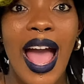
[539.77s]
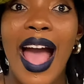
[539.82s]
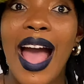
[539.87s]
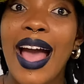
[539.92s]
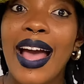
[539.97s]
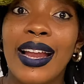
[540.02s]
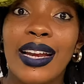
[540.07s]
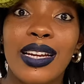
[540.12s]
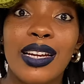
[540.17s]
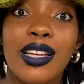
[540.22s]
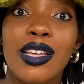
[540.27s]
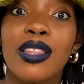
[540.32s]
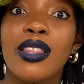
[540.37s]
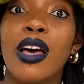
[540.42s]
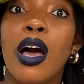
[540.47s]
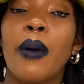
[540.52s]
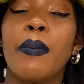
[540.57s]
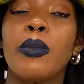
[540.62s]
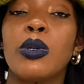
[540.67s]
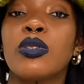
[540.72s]
and
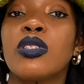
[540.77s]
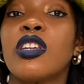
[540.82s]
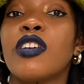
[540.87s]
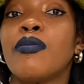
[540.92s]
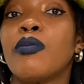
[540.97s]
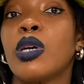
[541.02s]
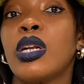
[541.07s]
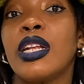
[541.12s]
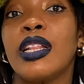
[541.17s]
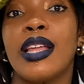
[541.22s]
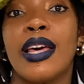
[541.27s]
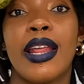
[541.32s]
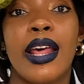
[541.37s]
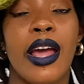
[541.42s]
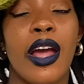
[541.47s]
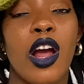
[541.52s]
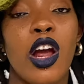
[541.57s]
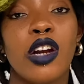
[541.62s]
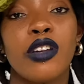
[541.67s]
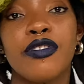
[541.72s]
the amount of money that I
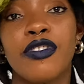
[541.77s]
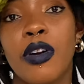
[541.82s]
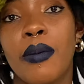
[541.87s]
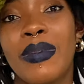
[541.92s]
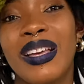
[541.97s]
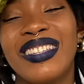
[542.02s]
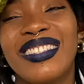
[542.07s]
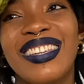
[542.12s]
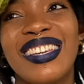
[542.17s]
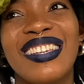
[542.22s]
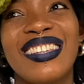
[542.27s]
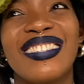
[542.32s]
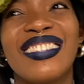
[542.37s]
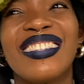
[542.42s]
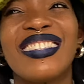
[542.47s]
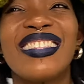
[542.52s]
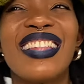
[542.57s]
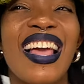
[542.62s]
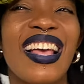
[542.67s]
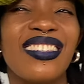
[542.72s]
earn from it is
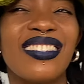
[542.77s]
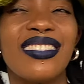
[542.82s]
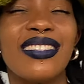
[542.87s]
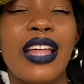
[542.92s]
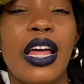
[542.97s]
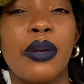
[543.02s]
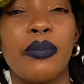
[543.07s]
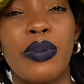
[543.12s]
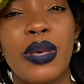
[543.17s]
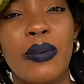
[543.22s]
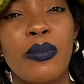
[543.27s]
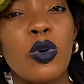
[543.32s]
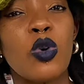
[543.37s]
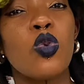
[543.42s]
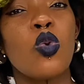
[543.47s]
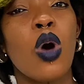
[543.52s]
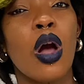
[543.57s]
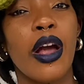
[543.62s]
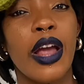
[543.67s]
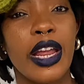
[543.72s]
less than people
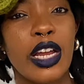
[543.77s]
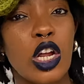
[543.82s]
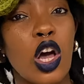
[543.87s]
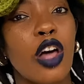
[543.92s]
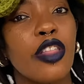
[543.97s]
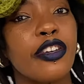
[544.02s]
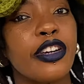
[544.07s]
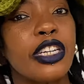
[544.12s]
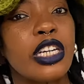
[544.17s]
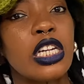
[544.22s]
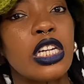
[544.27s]
who are in other